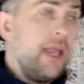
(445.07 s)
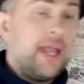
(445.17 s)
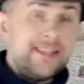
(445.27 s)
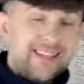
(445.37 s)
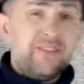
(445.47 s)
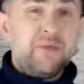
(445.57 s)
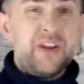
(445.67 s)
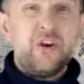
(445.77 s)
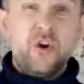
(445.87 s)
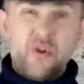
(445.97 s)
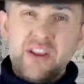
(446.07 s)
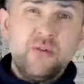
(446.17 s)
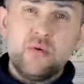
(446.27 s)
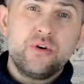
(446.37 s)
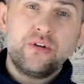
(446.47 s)
And when you're
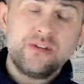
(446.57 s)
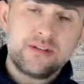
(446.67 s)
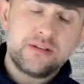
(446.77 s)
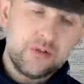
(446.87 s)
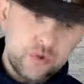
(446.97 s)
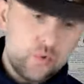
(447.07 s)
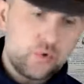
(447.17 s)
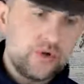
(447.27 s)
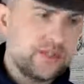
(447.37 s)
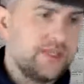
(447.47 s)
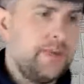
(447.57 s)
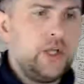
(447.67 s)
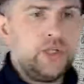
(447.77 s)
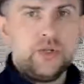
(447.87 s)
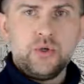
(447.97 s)
learning words, new words
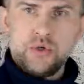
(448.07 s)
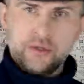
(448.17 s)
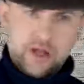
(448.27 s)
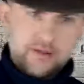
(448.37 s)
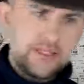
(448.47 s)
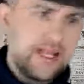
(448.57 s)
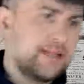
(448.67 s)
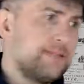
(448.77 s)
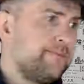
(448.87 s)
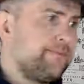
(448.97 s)
especially, you should contact